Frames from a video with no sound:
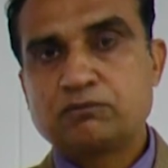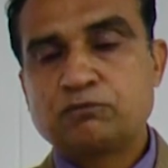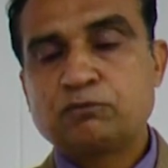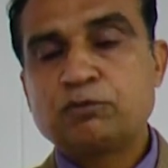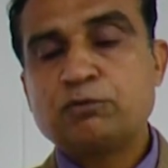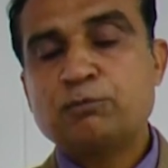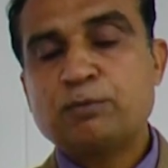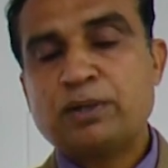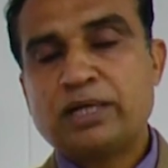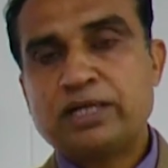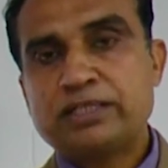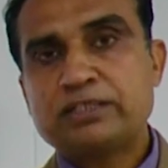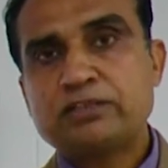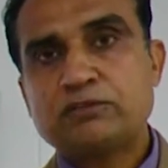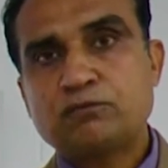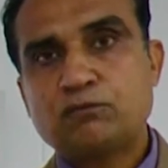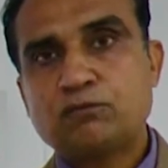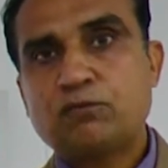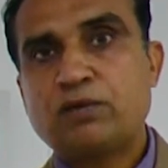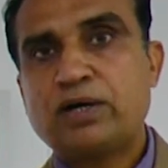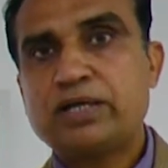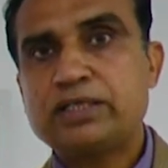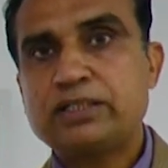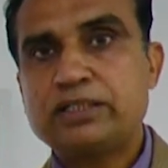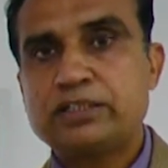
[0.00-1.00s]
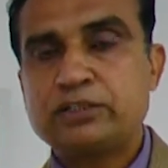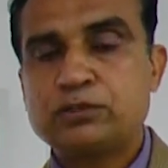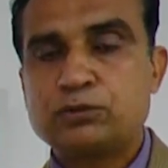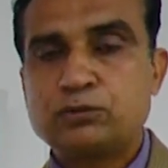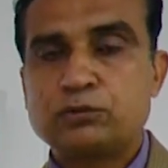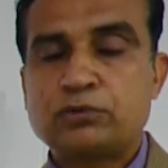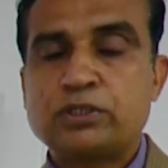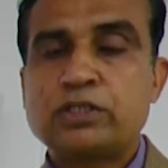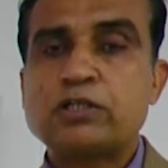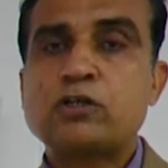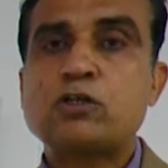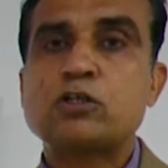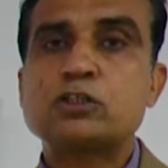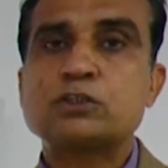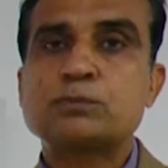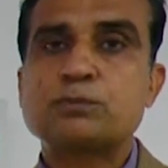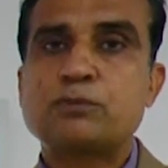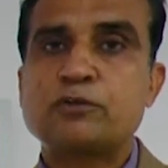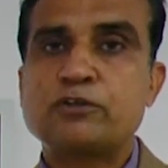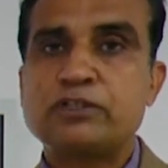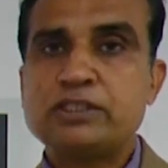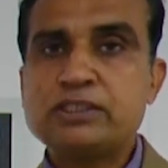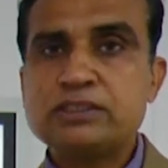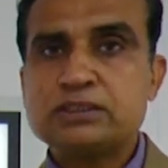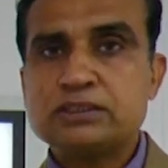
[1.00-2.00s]
We mark 1 into the
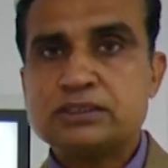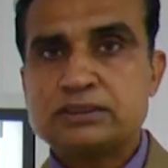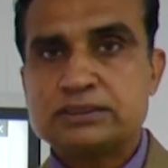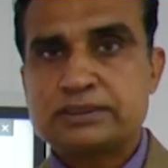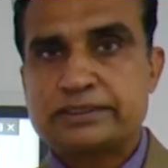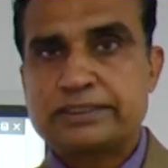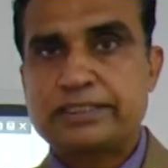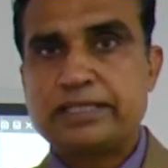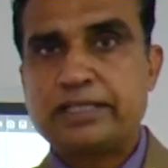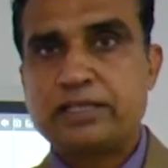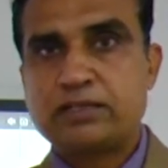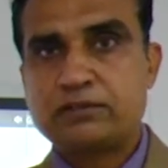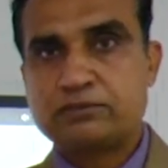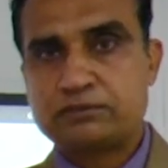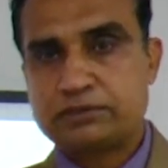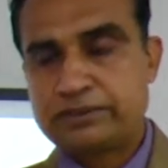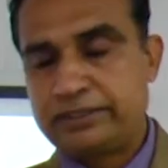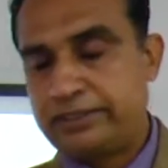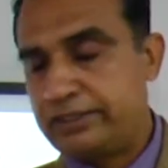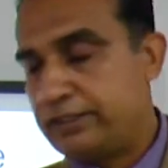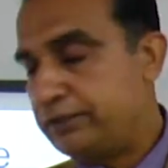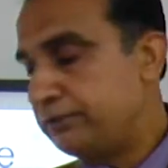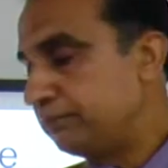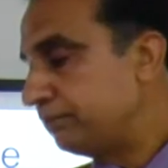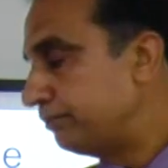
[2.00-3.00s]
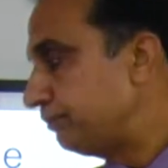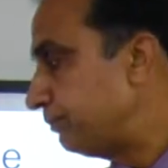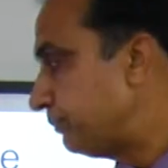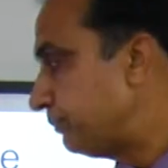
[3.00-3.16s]
corresponding square grid.